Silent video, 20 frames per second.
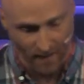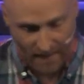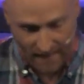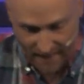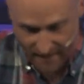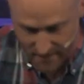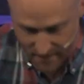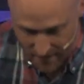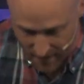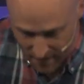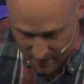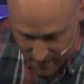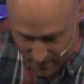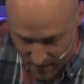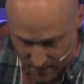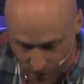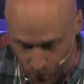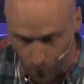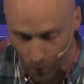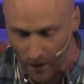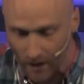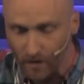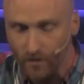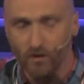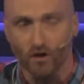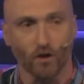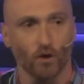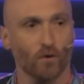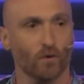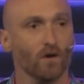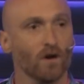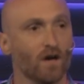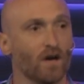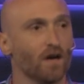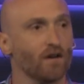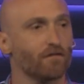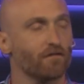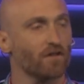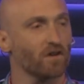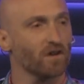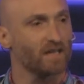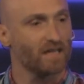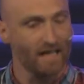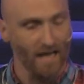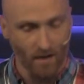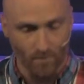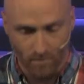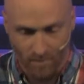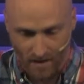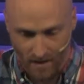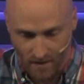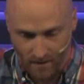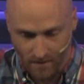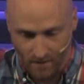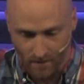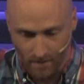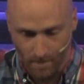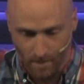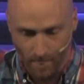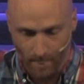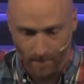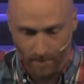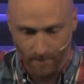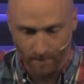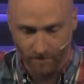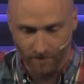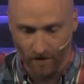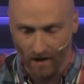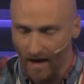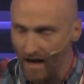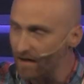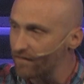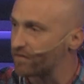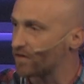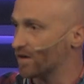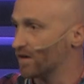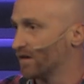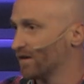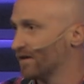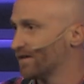He says this, will you forget me forever?